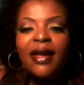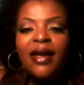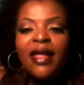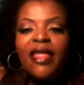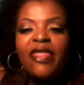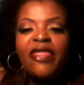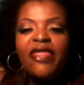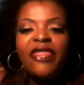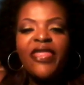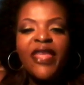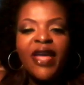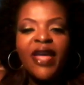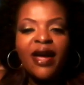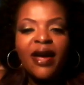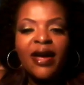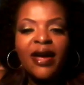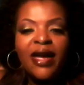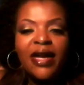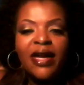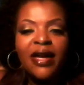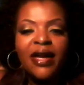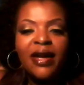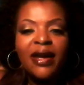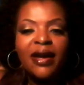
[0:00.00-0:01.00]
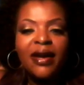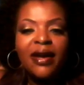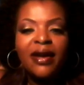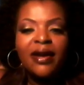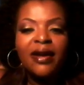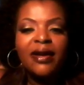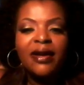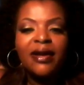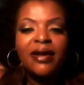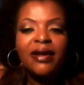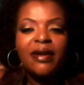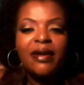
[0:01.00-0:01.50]
the
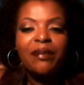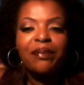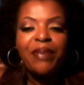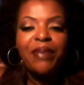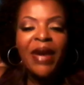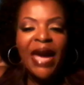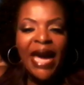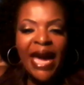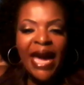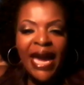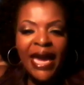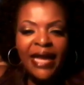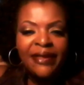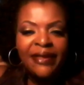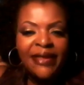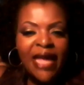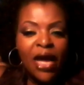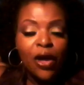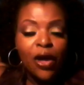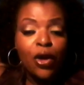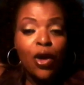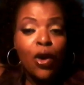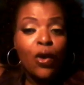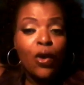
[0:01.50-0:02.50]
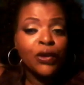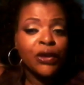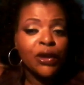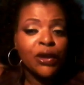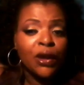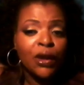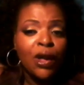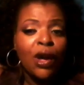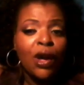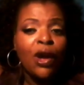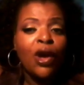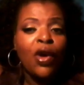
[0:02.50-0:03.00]
pain that goes
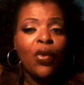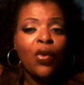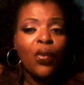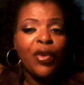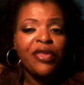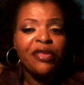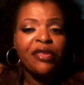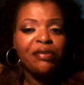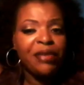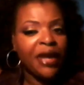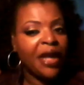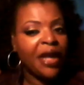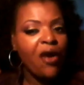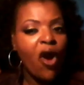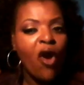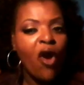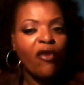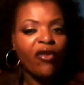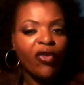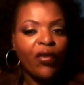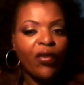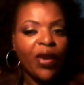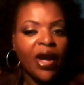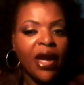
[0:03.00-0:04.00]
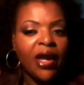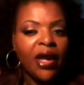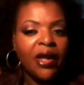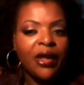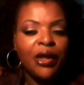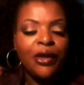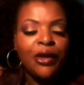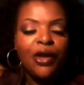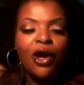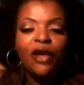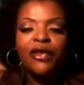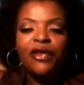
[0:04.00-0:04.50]
along with being overweight.
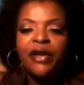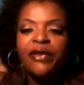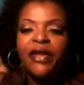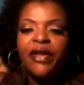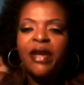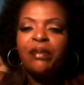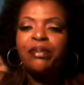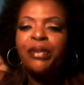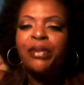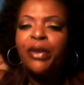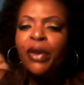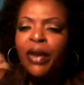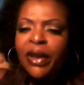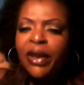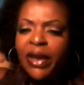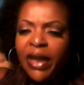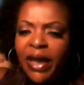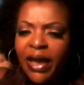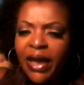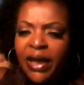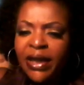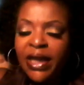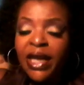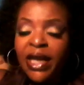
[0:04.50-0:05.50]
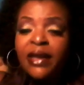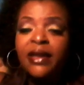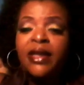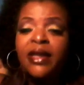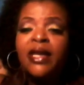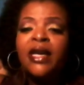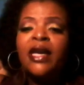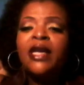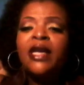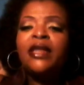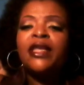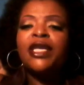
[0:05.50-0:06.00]
The bullying and
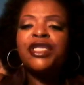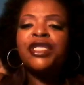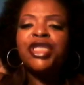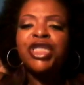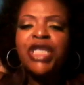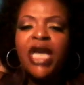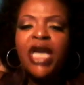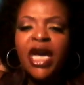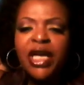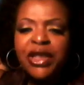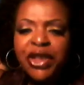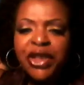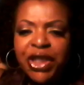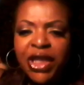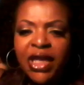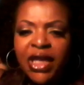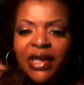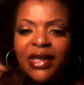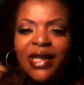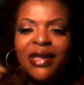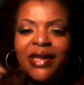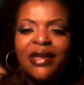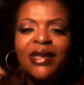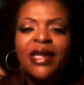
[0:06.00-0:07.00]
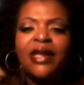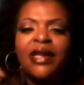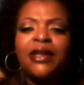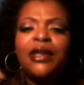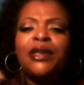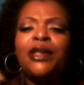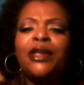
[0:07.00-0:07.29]
the judging and the